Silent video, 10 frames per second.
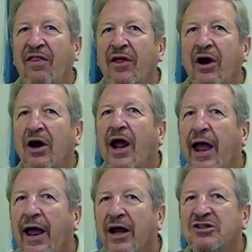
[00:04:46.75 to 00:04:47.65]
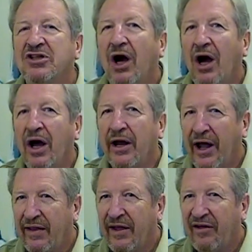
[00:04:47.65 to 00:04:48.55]
They're hands-on,
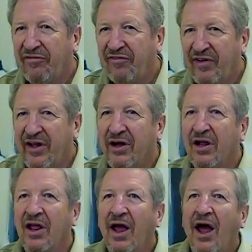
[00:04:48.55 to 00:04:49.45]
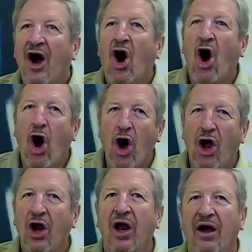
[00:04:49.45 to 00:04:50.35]
and they feel
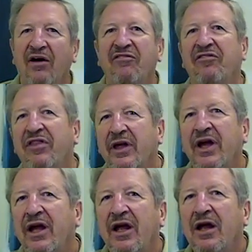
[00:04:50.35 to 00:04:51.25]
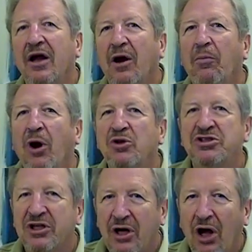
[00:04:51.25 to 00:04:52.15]
all of the
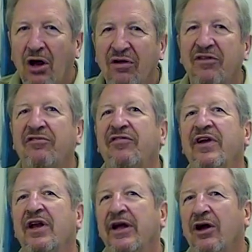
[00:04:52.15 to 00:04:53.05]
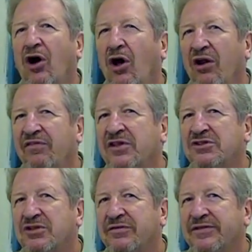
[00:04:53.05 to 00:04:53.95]
emotion, all of the feeling, all of the
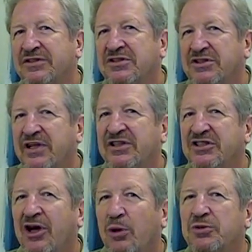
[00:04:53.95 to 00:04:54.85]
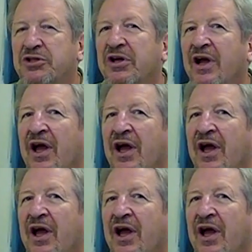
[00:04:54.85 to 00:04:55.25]
surfaces in a sculpture.